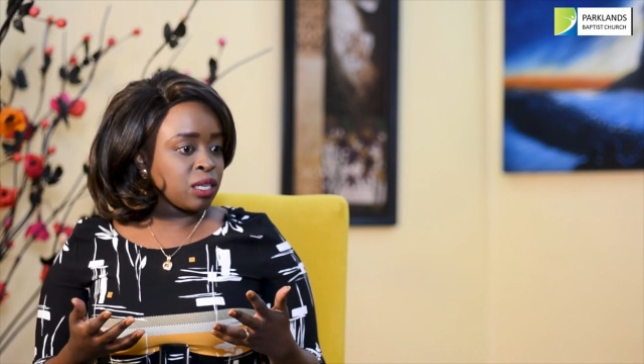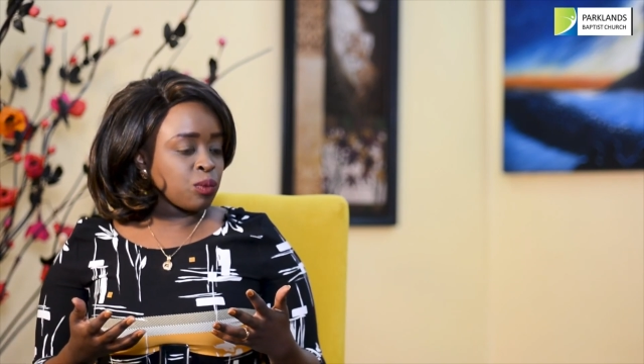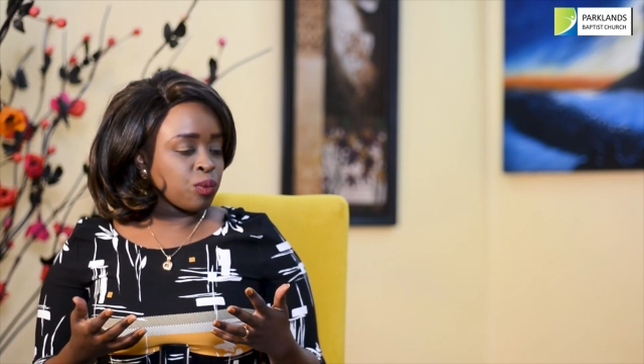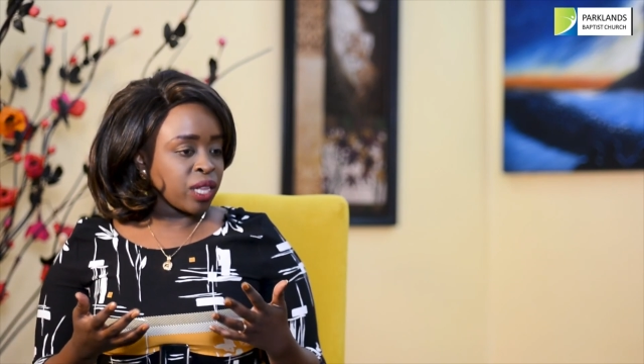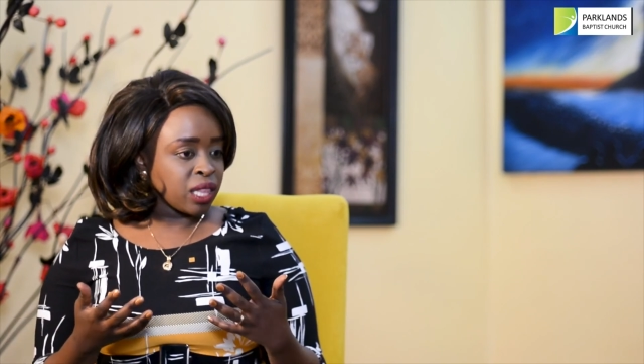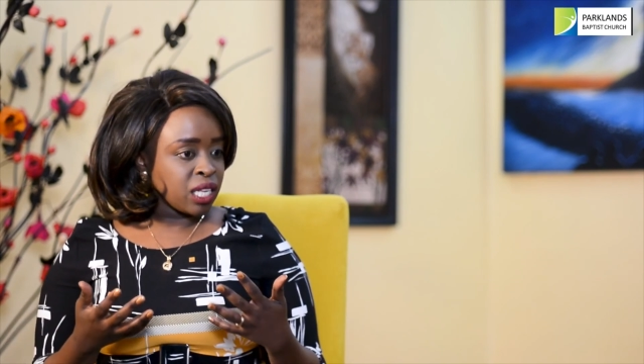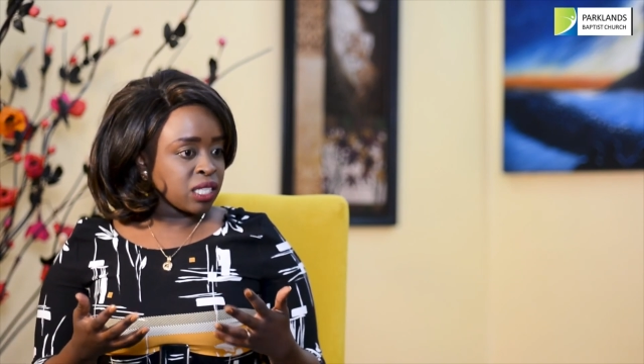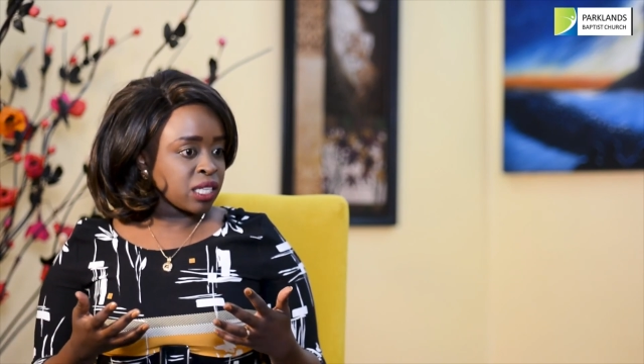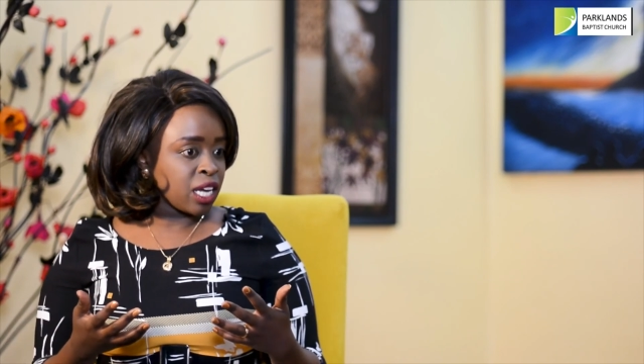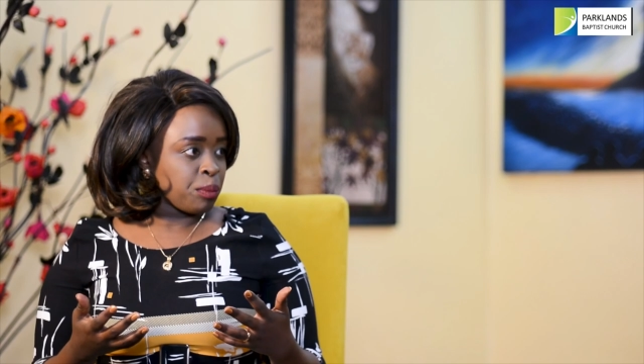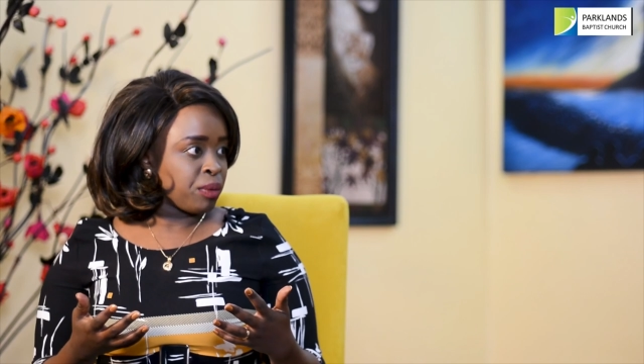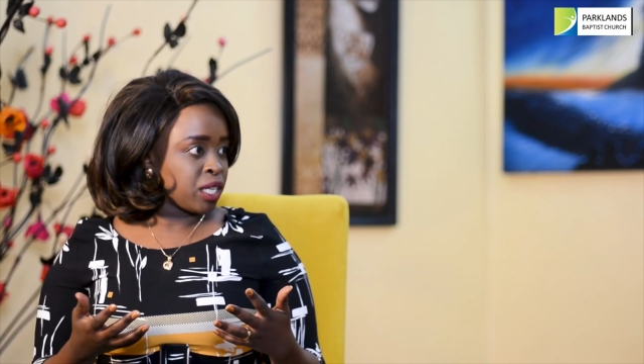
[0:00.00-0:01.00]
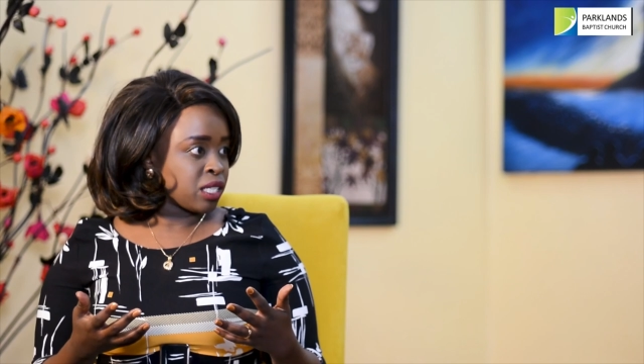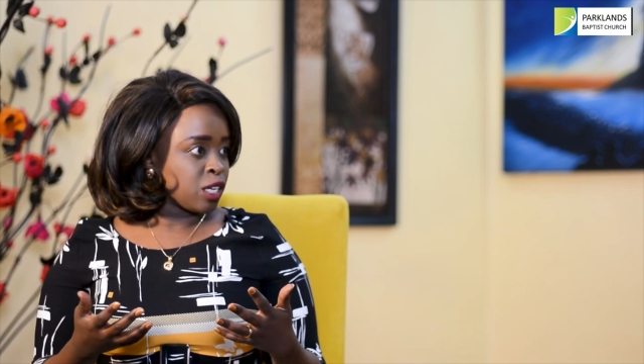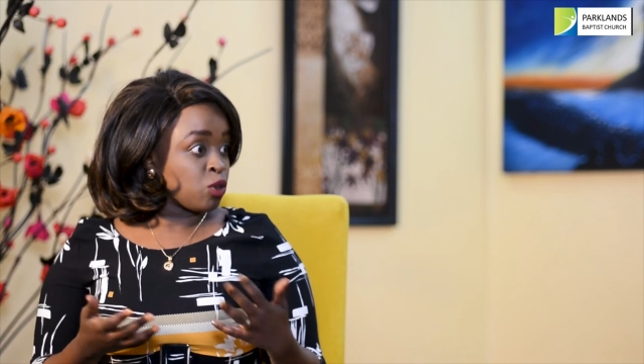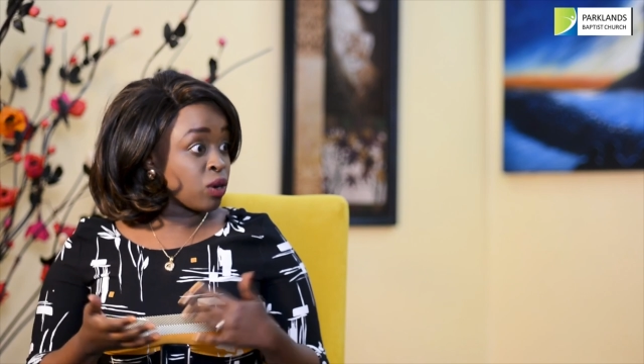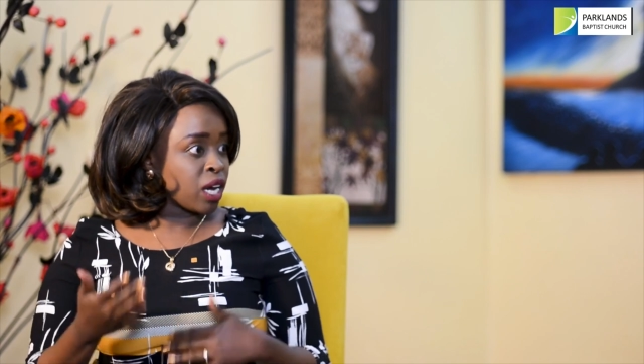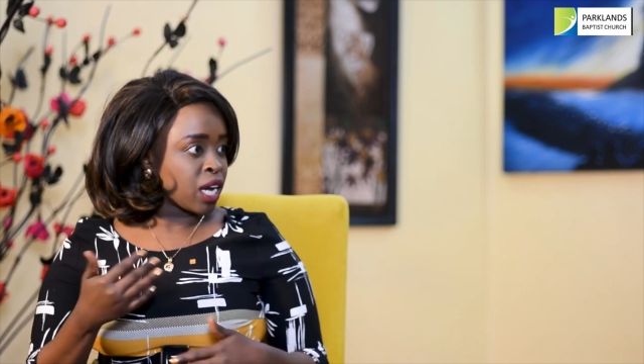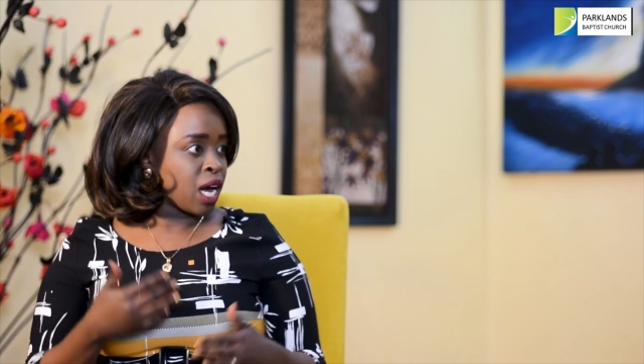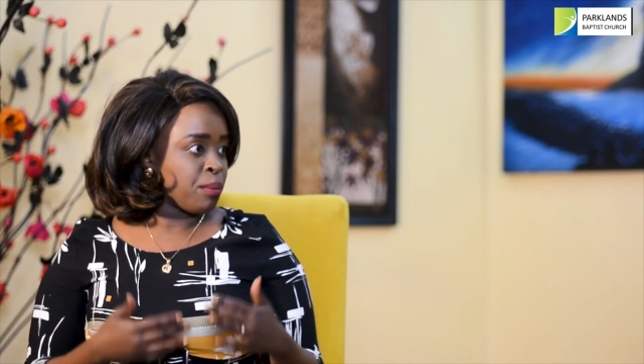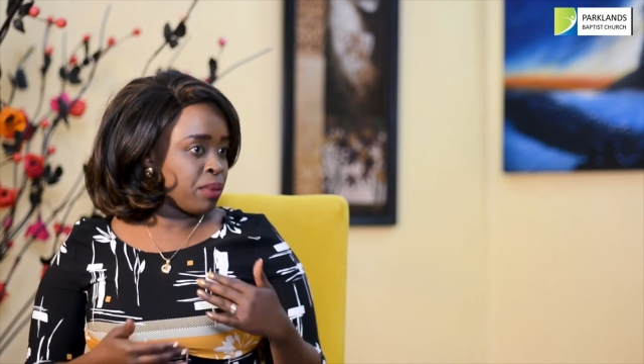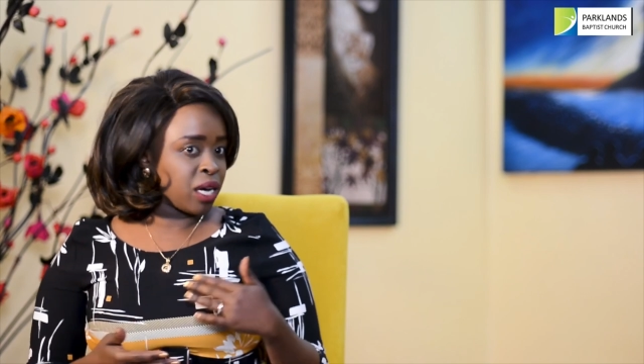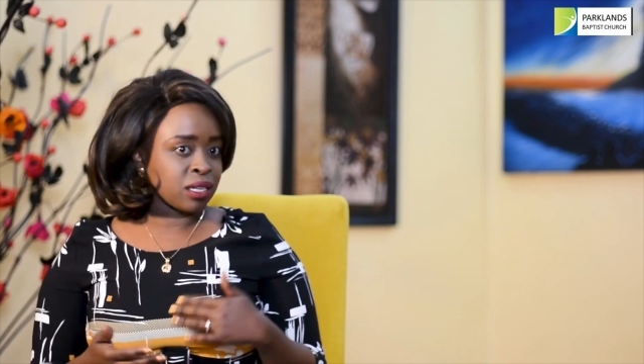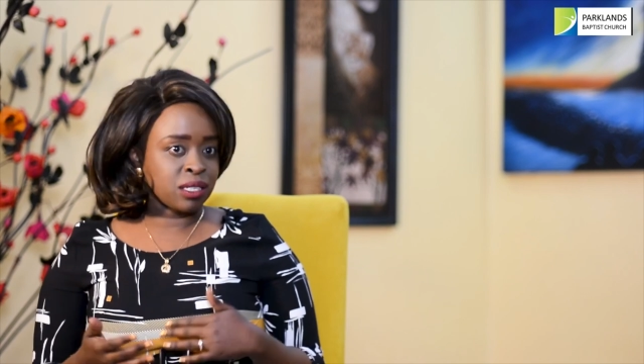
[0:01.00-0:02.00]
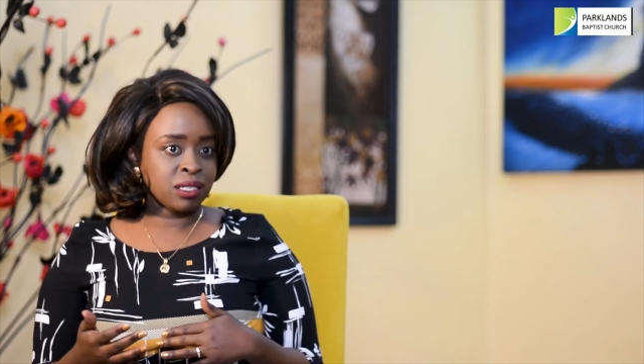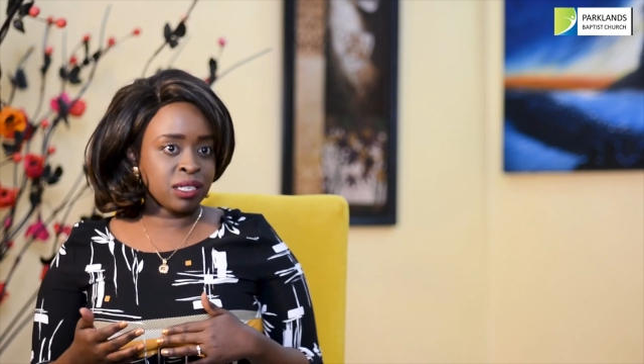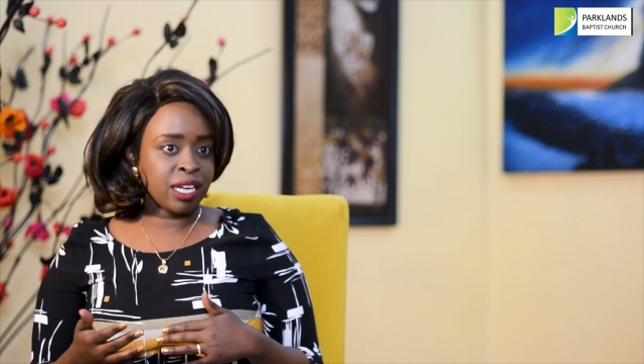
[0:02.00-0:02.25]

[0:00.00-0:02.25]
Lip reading: when things get better, you can come back?